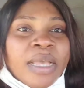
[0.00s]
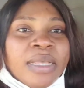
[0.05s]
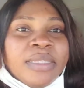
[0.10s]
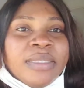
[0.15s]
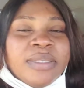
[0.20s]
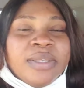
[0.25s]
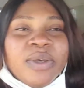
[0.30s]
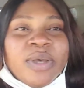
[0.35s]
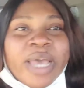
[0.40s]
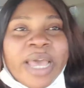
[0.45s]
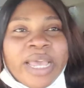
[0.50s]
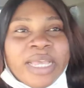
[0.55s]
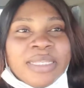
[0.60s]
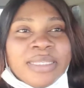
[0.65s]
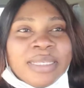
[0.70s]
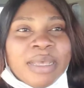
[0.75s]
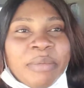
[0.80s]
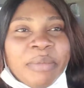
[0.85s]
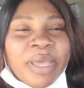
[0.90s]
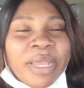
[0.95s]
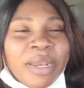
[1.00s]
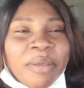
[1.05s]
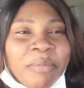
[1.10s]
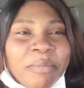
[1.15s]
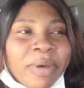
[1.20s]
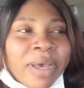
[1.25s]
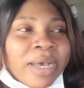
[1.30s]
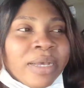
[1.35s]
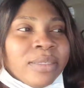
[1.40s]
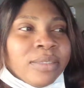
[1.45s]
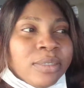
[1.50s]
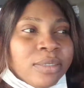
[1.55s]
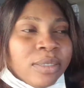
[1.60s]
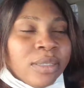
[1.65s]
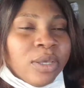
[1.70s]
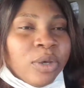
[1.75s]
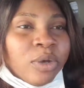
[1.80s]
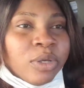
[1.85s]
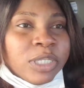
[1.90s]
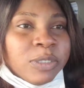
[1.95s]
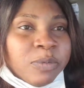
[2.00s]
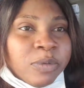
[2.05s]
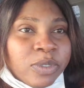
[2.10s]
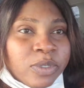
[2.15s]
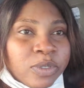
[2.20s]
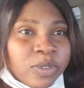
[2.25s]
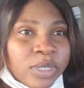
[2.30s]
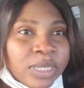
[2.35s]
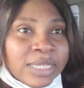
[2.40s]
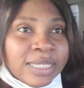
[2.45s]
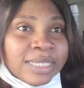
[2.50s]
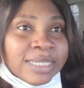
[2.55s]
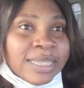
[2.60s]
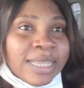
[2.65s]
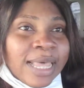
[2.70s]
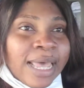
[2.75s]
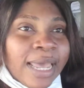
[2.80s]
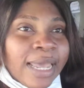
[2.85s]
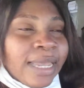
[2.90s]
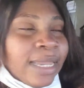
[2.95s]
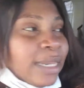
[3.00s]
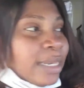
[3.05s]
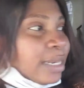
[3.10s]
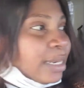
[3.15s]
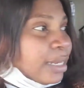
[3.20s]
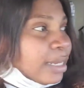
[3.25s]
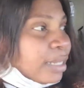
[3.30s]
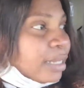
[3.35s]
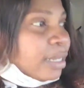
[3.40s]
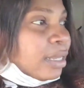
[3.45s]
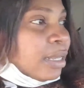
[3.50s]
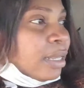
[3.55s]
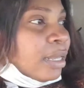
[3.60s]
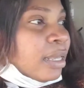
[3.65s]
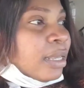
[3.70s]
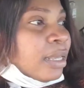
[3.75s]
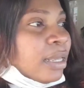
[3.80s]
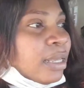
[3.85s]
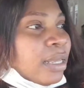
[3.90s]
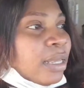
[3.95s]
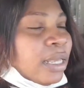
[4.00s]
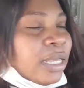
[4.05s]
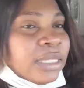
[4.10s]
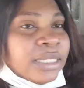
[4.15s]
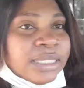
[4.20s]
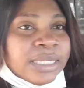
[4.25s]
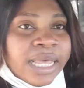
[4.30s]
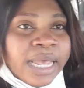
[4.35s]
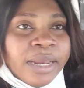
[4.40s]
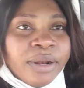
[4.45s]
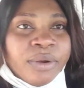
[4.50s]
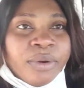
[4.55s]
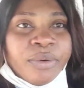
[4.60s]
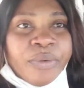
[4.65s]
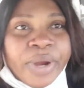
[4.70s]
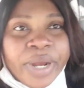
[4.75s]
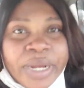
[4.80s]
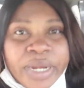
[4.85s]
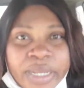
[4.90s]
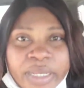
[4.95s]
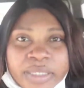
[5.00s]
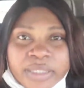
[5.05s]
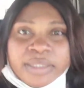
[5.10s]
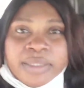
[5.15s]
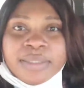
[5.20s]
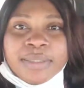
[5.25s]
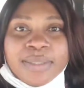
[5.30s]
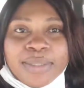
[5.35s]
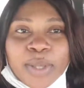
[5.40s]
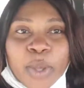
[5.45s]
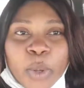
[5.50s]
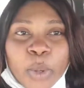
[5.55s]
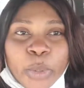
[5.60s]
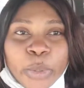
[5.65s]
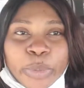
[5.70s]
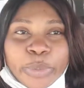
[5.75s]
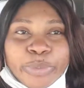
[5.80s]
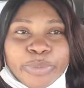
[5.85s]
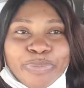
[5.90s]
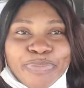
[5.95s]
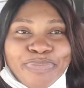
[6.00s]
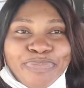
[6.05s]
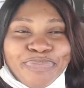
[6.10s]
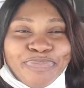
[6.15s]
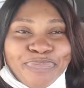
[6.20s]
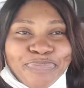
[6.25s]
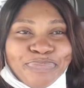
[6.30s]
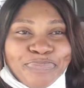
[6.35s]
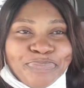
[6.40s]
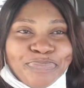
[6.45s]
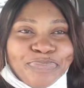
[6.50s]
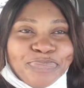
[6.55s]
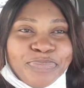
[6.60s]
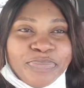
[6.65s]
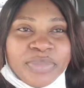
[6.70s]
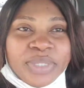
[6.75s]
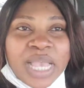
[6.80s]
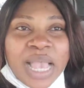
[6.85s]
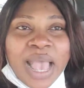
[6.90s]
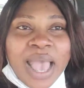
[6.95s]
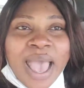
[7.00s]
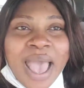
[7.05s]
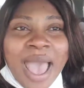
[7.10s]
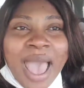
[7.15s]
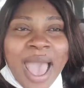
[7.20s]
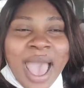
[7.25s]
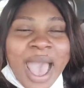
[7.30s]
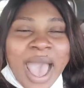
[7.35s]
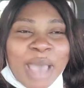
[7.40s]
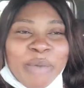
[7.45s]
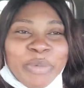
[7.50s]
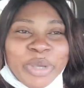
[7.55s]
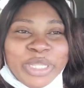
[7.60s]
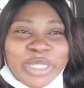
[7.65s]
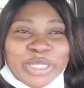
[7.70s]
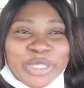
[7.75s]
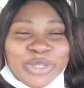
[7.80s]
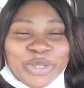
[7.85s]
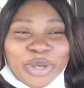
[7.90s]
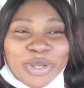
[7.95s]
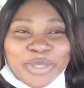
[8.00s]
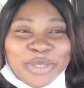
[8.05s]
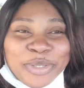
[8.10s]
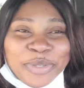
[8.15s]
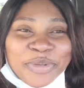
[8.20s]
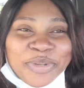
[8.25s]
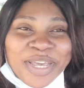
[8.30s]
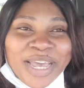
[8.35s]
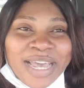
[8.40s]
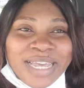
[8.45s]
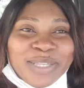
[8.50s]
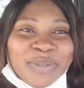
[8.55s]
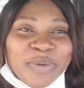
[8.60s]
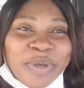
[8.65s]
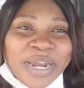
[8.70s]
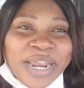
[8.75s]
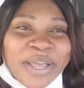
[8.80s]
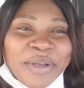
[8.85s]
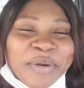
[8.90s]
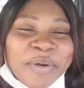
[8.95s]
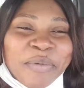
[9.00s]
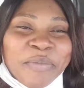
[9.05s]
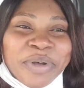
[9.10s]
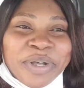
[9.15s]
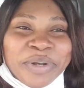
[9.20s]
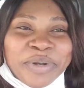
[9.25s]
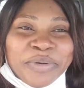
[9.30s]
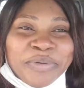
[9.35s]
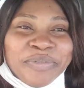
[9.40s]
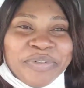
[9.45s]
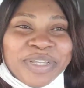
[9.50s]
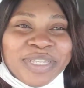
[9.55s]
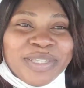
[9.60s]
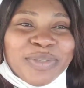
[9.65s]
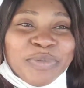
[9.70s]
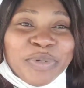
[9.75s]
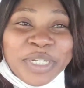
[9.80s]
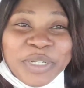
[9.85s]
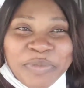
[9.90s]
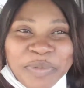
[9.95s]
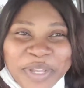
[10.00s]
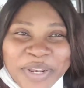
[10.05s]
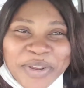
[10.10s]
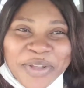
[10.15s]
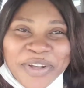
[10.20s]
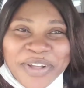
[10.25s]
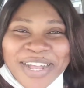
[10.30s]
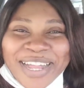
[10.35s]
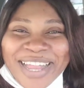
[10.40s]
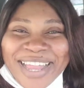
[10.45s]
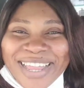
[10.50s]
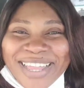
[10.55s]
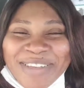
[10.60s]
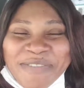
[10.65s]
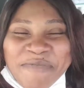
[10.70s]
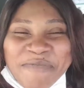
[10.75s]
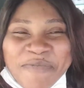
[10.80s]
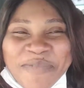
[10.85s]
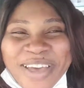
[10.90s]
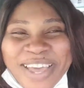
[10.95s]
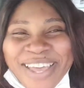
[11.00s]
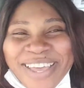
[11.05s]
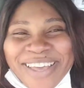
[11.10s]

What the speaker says: So, guys, I'm heading back to the hospital. It's nine already, so I'm going to talk to you guys when I come out of it. Wish me luck. Bye,